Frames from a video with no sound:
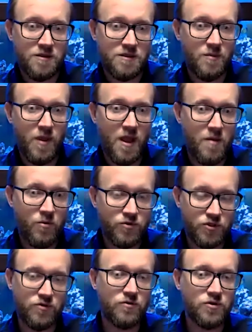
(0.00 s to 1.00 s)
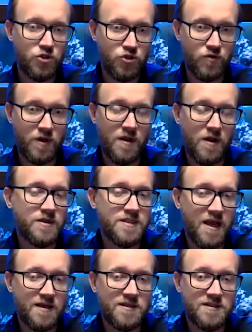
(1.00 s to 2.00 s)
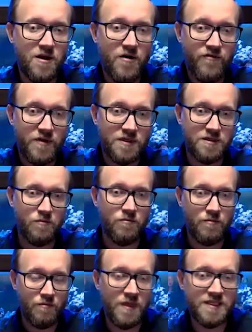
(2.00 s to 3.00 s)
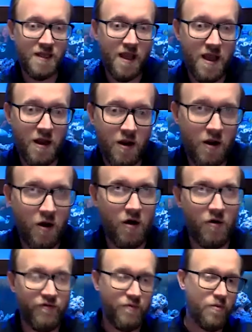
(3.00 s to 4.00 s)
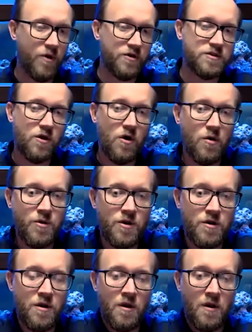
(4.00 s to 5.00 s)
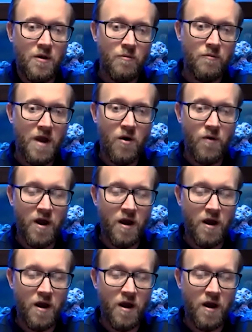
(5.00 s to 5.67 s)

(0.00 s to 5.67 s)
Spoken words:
to be able to shrink their attack surface and mitigate a lot of the most common malware.